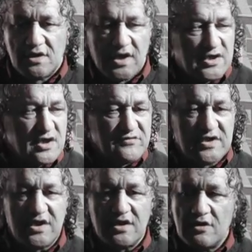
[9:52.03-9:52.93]
And over
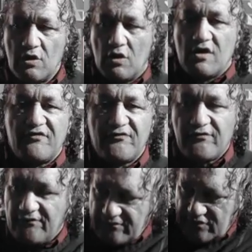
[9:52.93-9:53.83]
here,
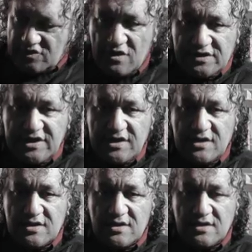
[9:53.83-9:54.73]
off John Key,
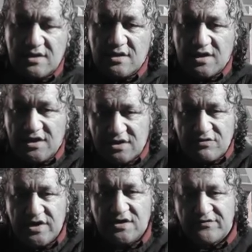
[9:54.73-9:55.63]
and the
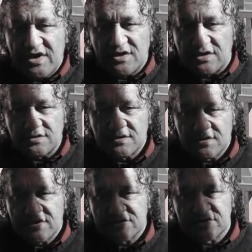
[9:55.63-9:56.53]
Queen of England
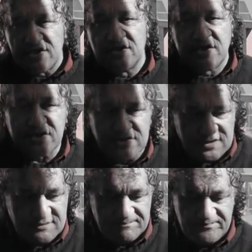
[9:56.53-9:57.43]
is indicted.
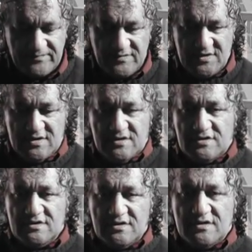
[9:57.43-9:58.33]

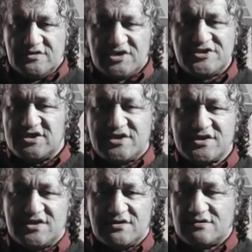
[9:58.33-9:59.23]
She's
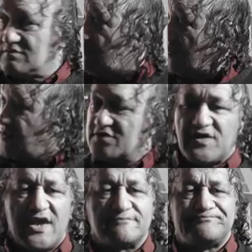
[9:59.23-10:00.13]
indicted with this
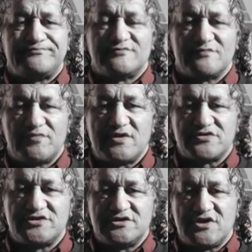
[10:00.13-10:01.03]
flag
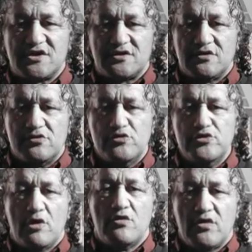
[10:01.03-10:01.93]
because she's got
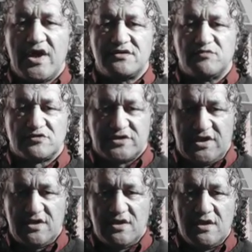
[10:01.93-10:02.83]
no
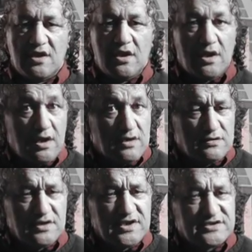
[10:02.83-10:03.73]
Admiralty,
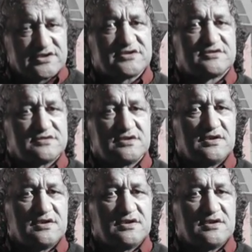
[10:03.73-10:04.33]
only this